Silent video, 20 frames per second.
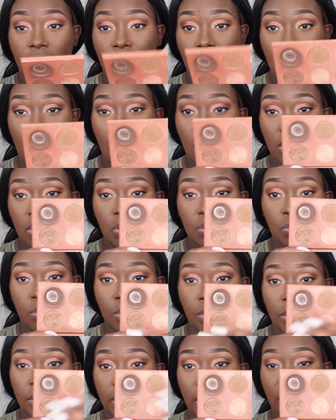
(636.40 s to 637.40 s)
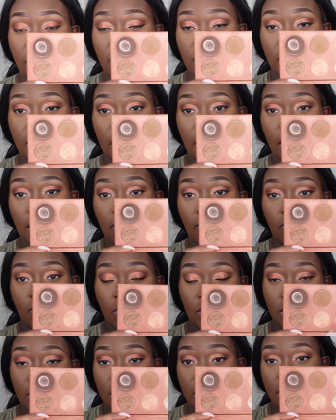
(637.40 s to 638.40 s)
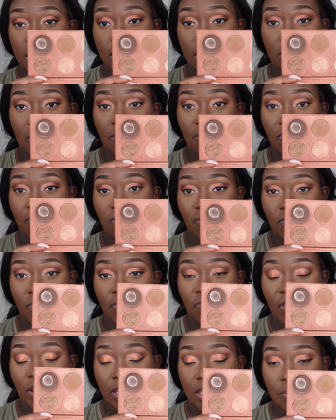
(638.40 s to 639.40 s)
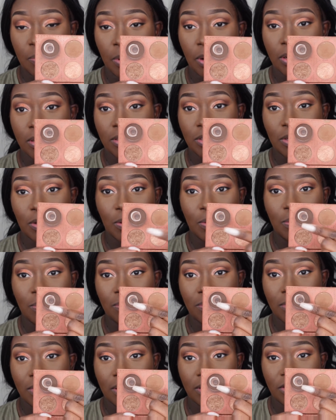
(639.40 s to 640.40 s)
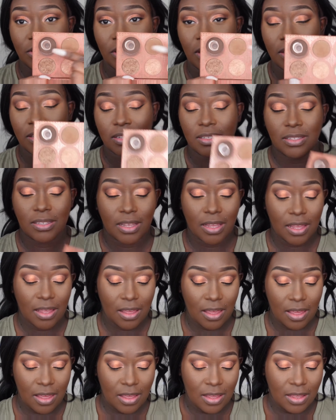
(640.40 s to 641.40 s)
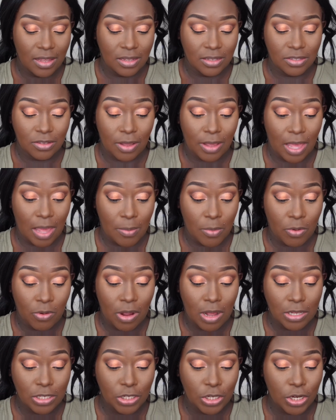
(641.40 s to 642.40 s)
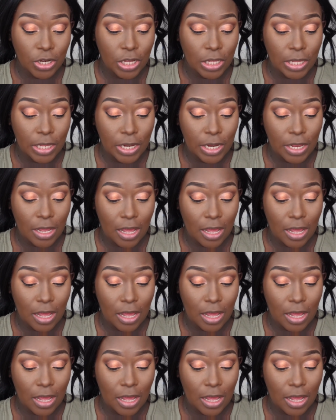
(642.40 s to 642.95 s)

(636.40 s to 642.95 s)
the contour, everything with this face part, so as y'all can see. So I came across her cleaning